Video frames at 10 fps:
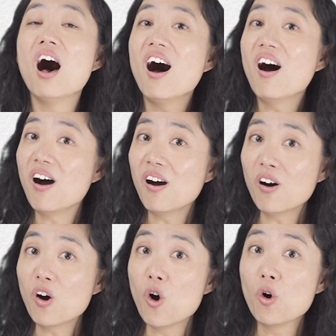
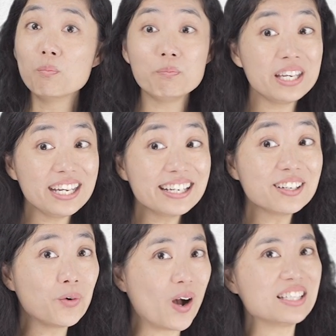Oh,
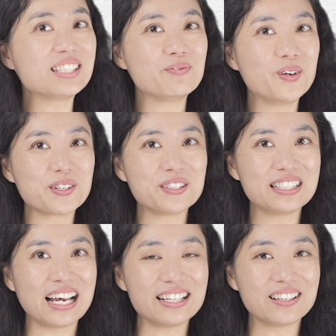Peter wants a
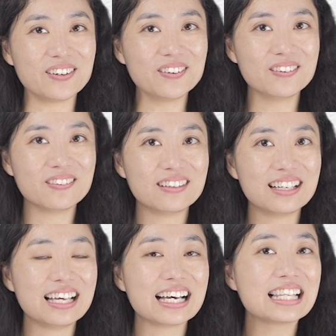motorcycle.
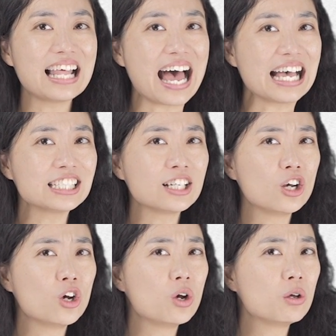Class,
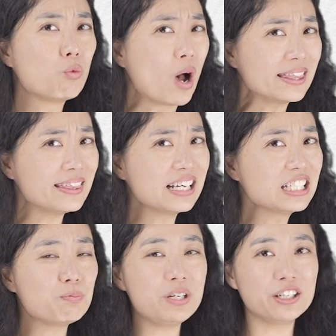what
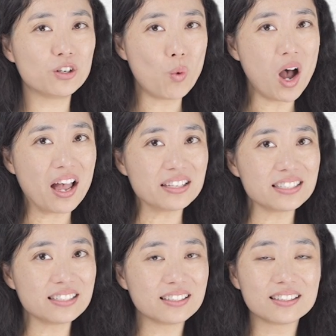does Peter
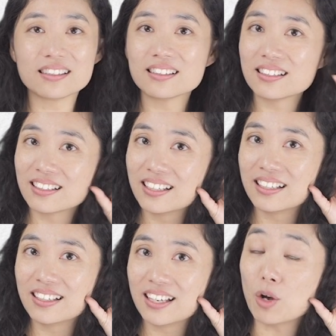want?
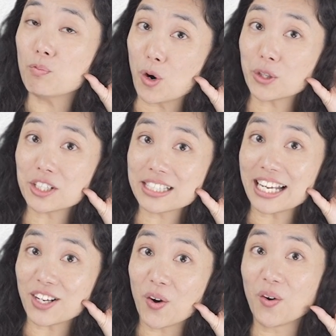
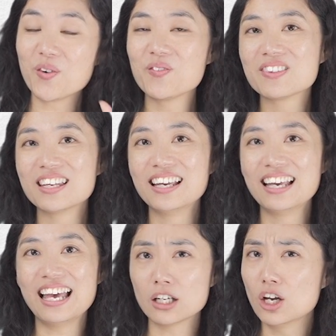Motorcycle.
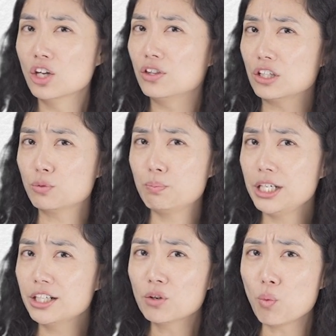Does
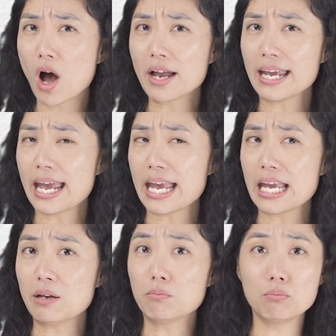Peter want
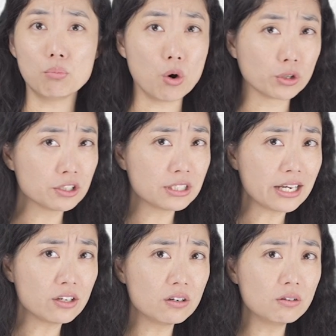a
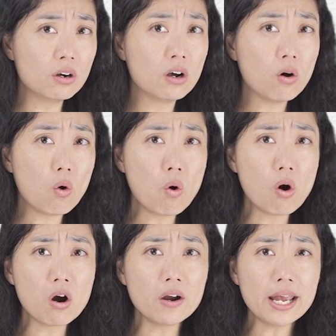motorcycle
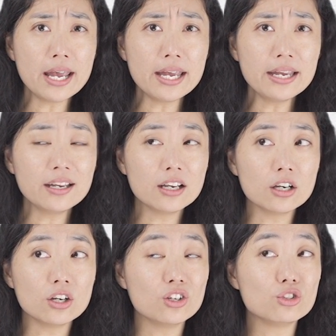or a
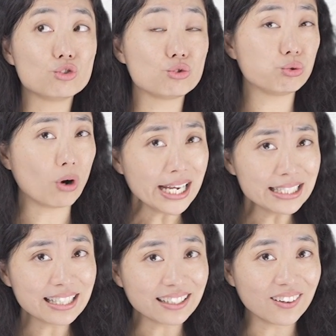
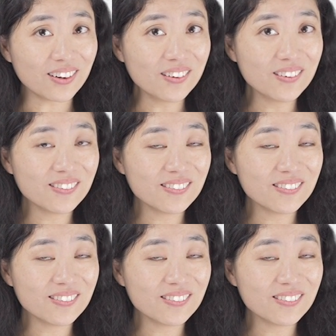tricycle?